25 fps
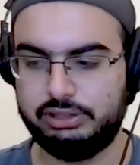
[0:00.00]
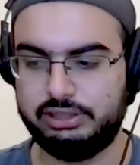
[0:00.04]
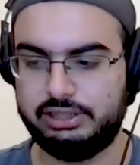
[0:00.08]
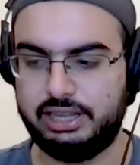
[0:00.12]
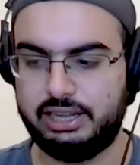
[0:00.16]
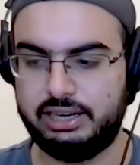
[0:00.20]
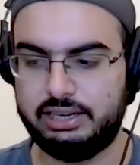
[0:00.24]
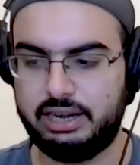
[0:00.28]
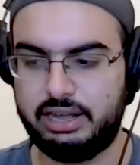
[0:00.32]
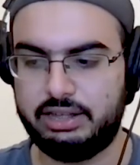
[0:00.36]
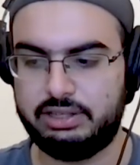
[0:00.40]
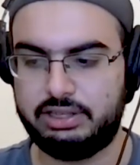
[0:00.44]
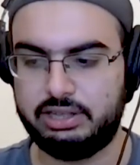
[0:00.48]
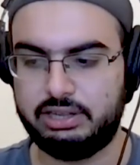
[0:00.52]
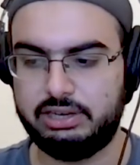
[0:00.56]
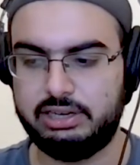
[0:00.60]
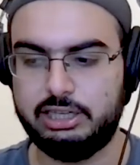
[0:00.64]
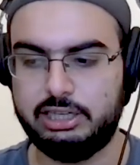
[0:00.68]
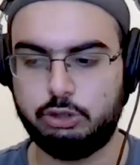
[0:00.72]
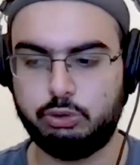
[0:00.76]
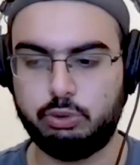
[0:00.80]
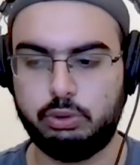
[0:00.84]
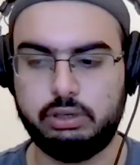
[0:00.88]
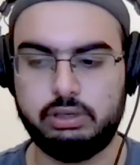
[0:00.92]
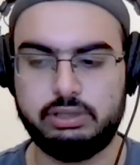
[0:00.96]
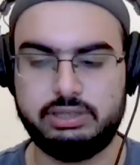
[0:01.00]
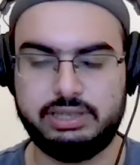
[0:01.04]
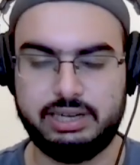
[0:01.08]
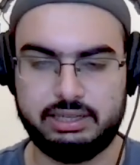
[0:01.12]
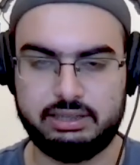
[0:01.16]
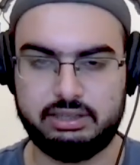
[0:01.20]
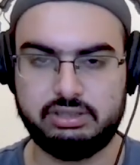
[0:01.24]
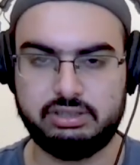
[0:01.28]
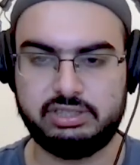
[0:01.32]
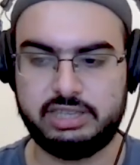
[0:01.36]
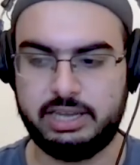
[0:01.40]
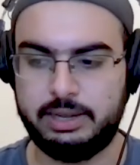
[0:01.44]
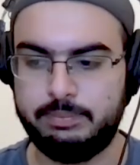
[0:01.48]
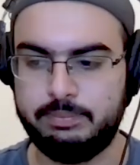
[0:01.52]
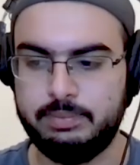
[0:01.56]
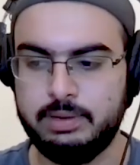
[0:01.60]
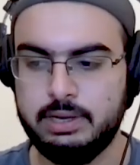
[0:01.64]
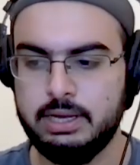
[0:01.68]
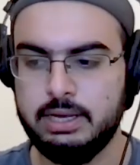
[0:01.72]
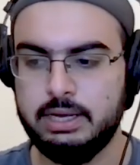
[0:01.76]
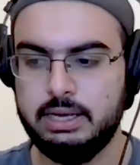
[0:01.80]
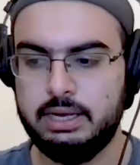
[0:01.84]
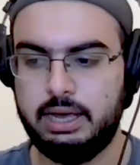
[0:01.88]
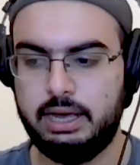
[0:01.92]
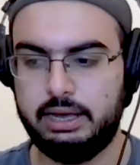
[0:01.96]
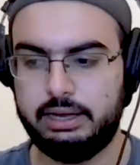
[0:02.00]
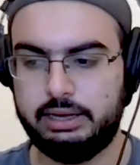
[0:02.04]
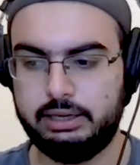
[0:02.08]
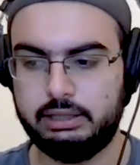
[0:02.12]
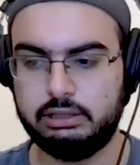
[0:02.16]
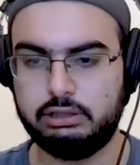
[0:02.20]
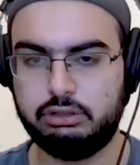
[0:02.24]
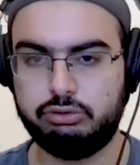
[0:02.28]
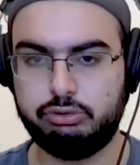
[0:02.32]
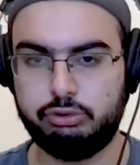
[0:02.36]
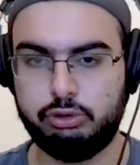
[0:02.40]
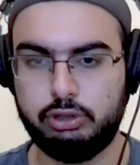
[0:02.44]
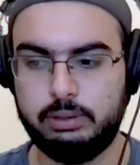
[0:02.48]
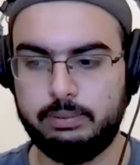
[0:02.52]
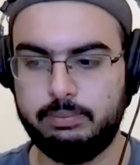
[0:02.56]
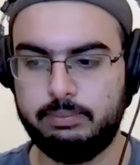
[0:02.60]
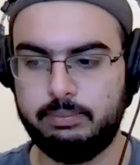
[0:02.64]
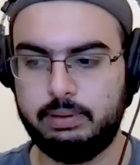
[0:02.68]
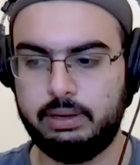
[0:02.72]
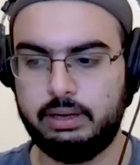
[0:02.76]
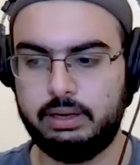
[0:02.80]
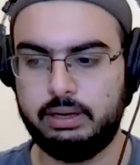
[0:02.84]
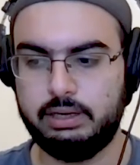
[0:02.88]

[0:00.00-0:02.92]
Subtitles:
that I think Leeds will take this game against Fulham.